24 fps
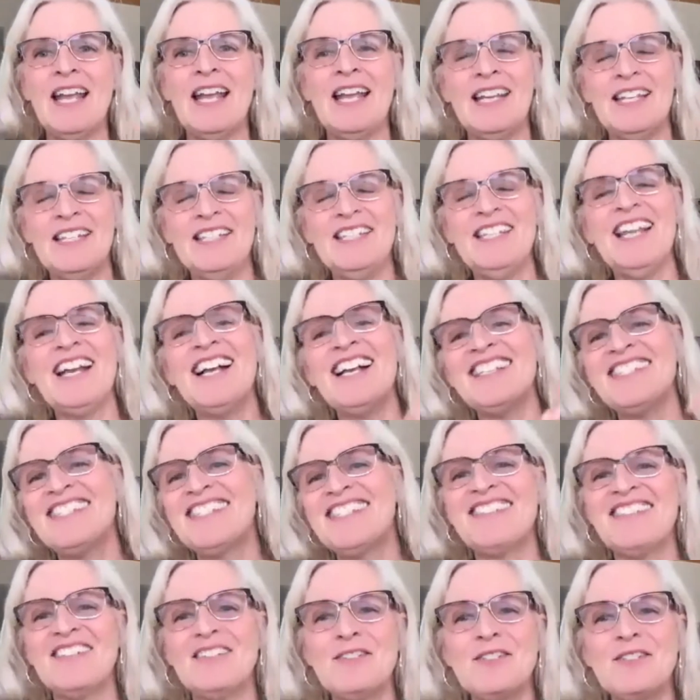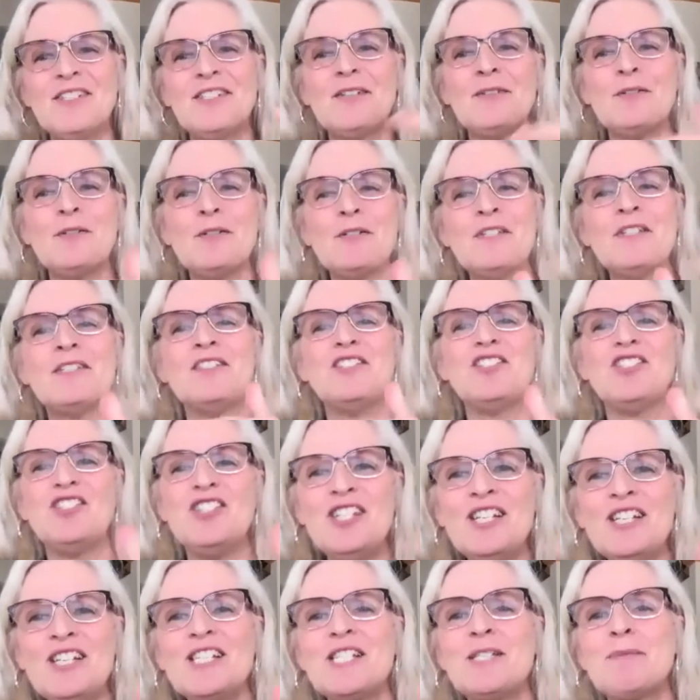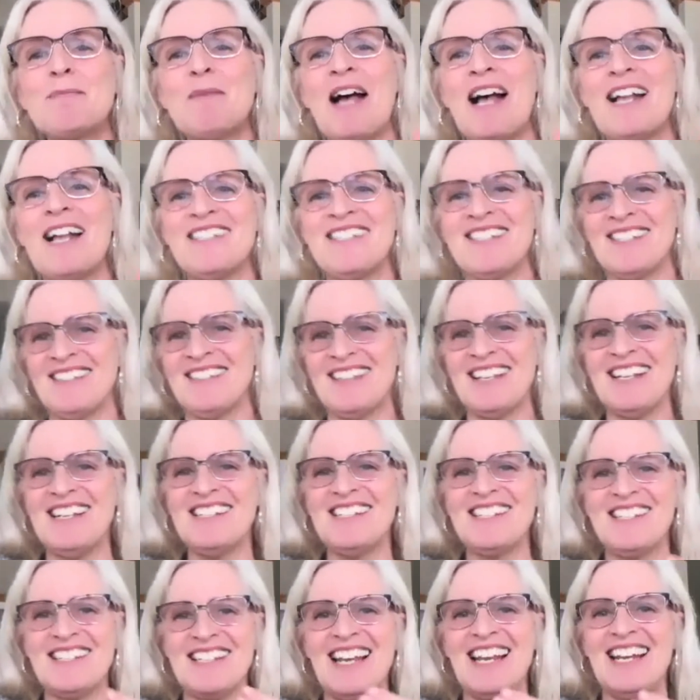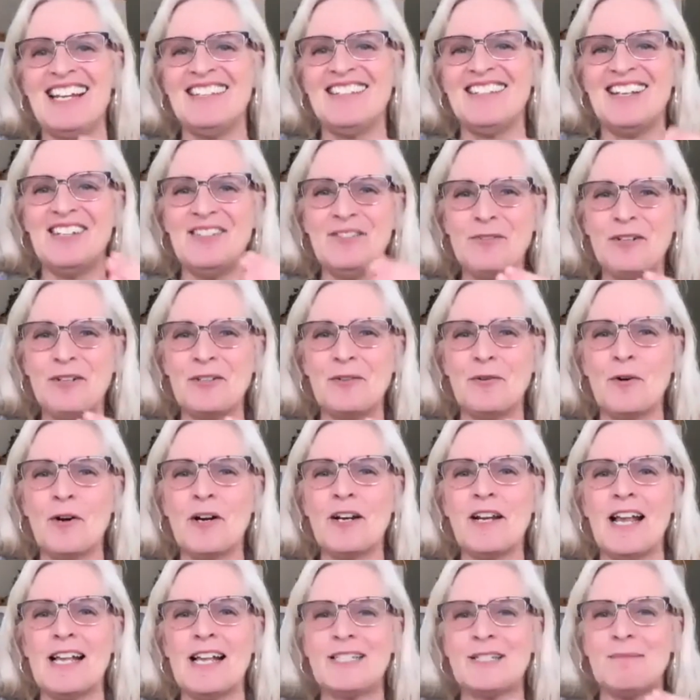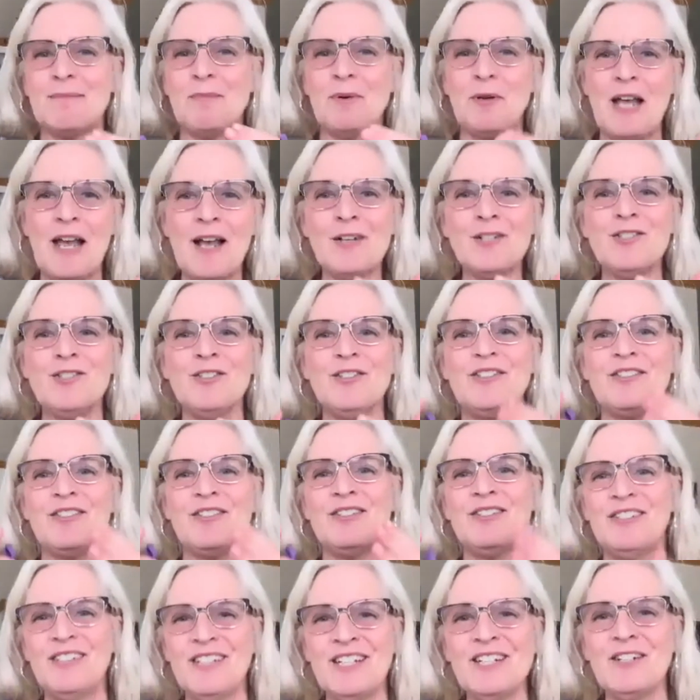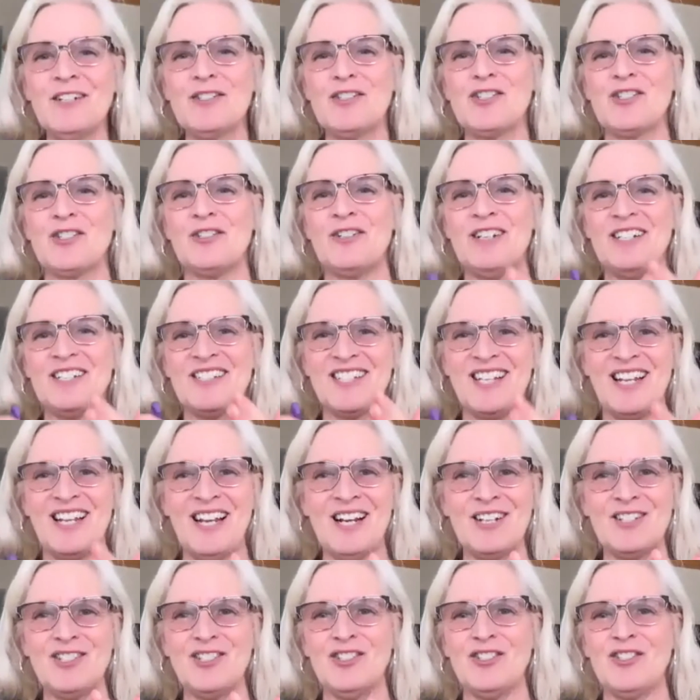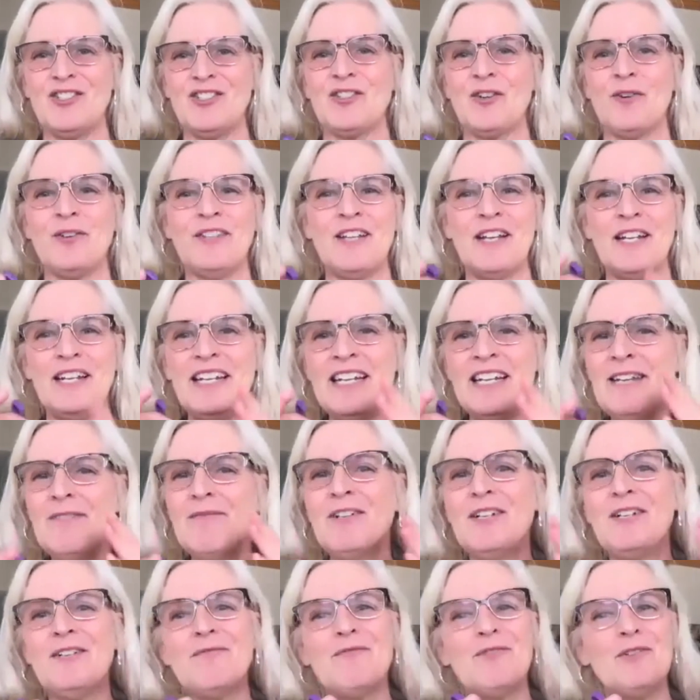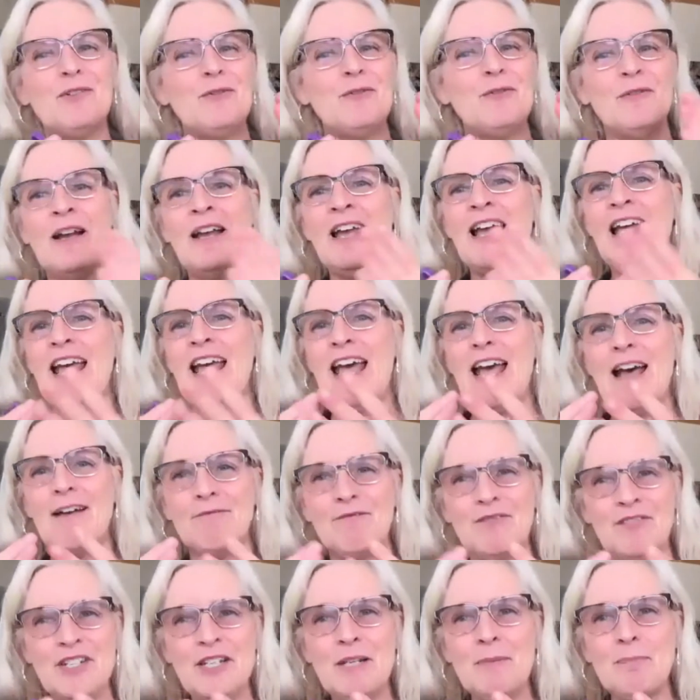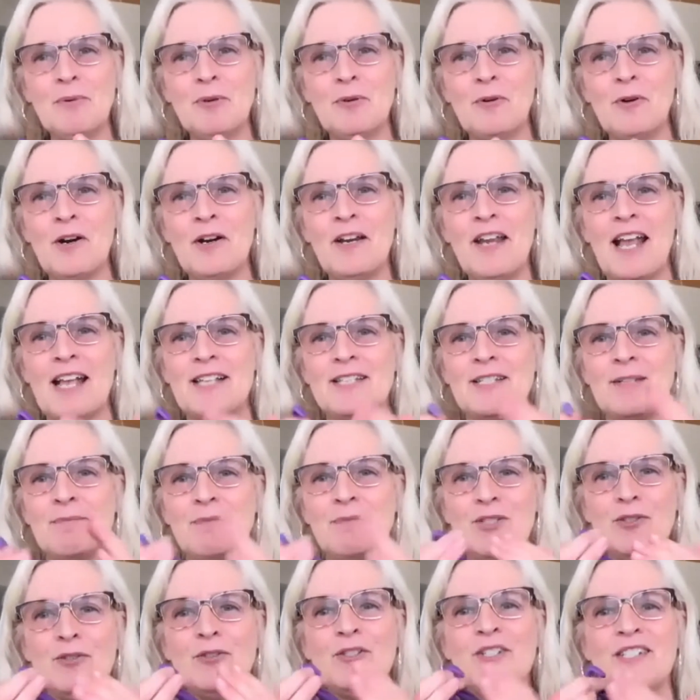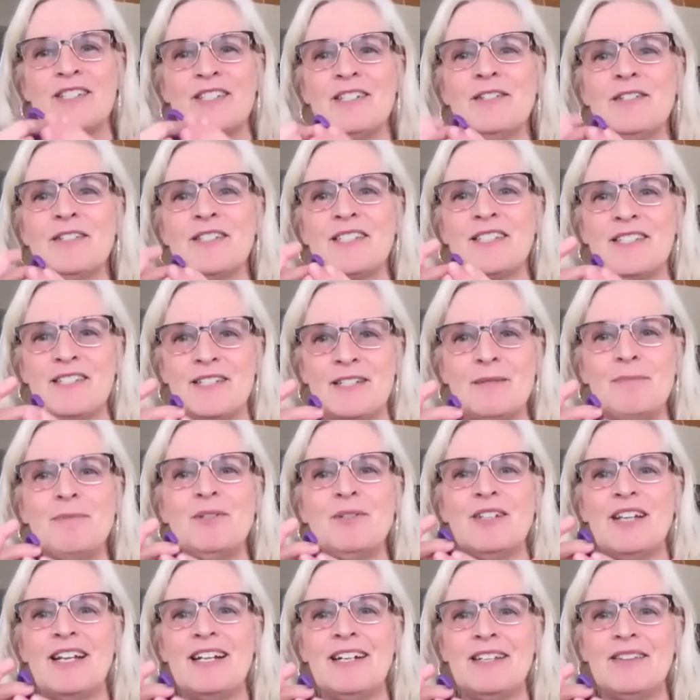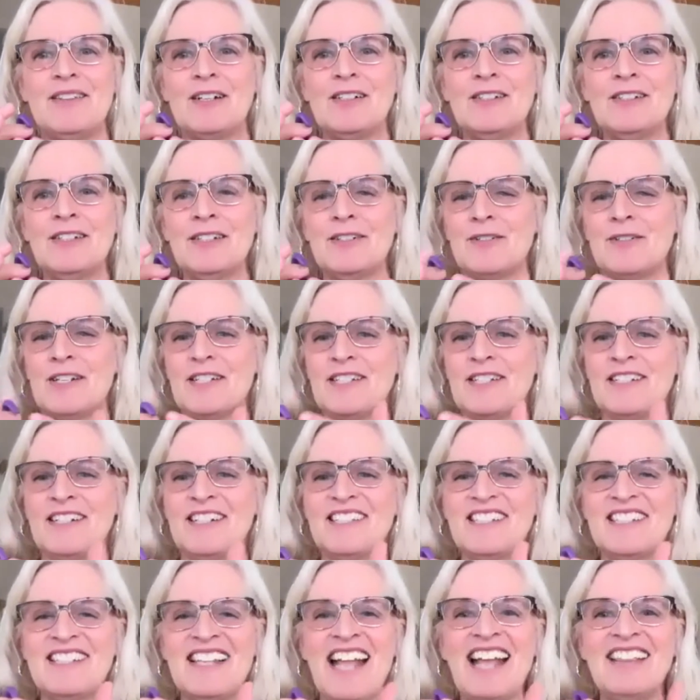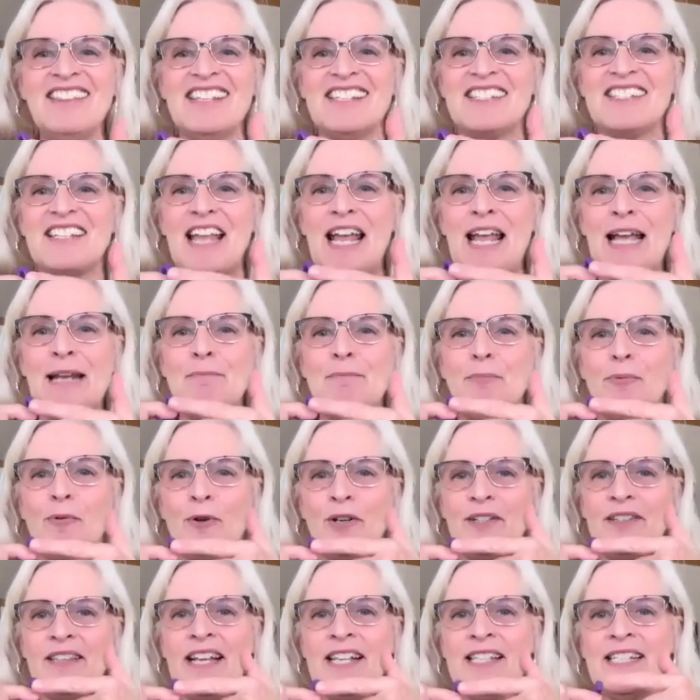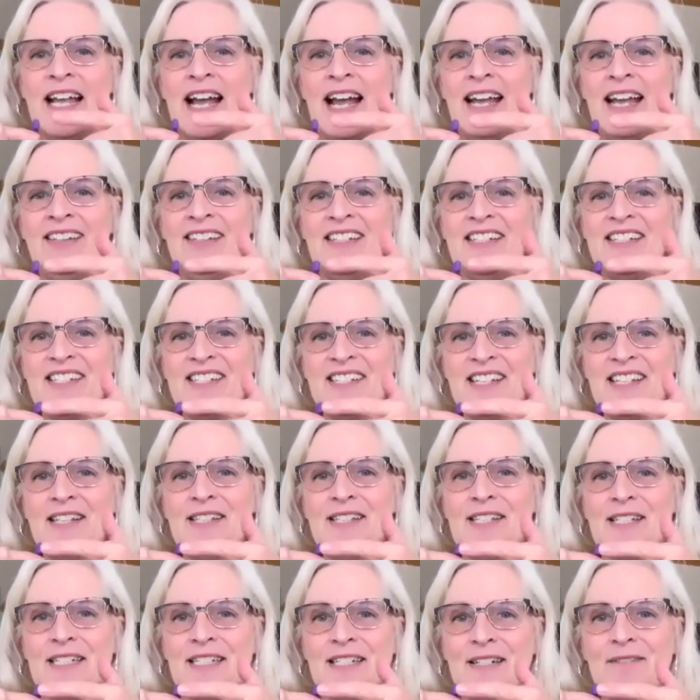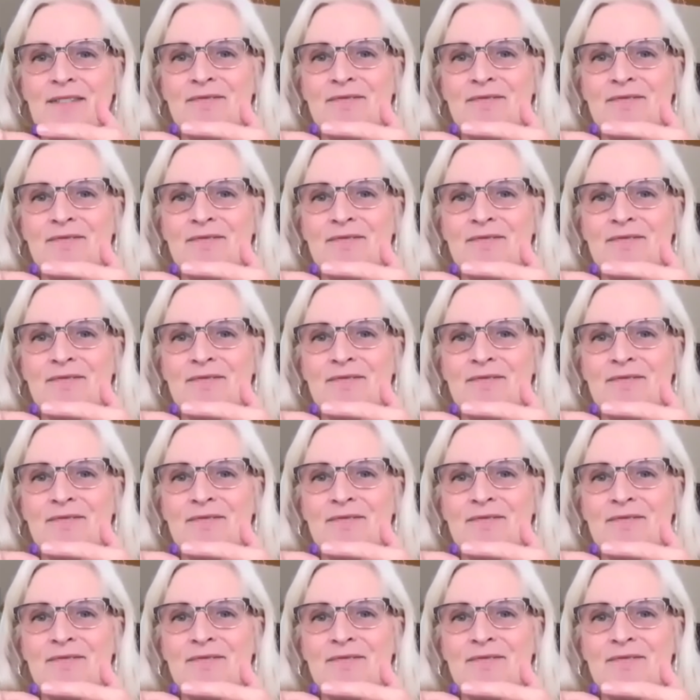Yes, there's certain G spots that they say that you can orgasm, but actually the literature has actually shown that even if you have deeper orgasms, you're still stimulating the clitoris, and it's not this end point. That's highly sensitive.